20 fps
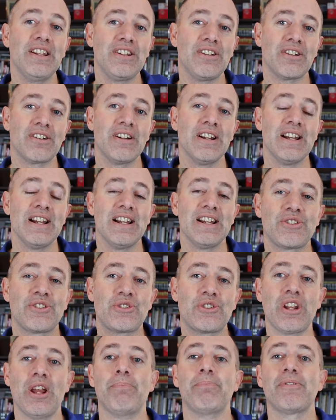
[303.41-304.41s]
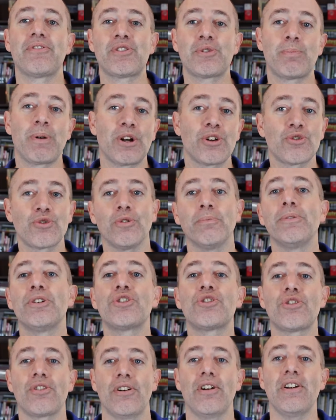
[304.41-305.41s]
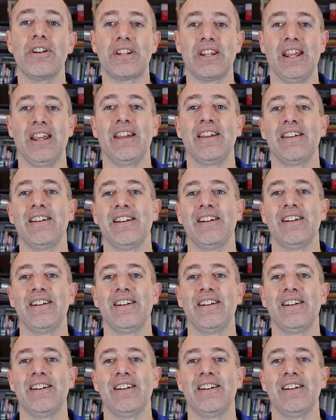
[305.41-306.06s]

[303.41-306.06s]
your step of spiritual maturity?